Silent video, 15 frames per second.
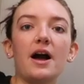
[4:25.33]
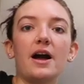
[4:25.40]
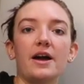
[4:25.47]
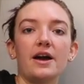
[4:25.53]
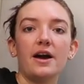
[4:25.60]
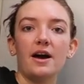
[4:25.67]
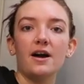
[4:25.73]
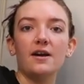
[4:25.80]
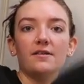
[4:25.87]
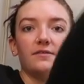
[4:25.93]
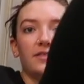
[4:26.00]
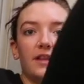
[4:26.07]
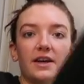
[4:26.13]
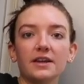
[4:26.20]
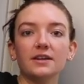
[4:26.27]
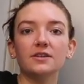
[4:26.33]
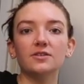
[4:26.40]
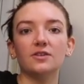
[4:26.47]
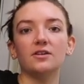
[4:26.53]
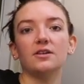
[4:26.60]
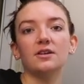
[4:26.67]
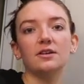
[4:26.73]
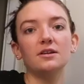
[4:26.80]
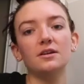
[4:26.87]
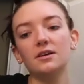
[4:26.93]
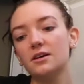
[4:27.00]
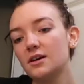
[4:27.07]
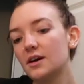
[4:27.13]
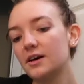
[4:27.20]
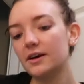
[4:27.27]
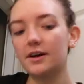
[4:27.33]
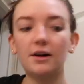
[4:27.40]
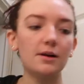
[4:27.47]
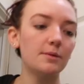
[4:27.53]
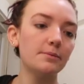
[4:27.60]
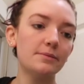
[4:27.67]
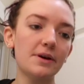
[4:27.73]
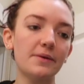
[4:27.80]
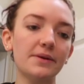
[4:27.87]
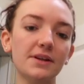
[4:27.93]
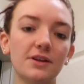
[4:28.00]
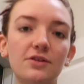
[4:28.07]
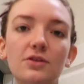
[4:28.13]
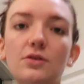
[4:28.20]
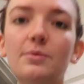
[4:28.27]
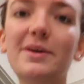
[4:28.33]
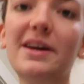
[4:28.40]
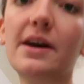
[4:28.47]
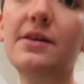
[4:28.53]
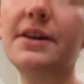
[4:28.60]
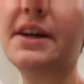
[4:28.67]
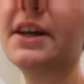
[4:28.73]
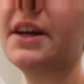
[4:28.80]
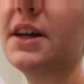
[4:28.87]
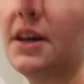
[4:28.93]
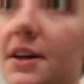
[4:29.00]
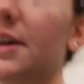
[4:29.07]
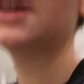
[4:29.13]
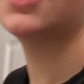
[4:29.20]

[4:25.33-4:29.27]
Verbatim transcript: I have leggings on. Um, now I need to pick out a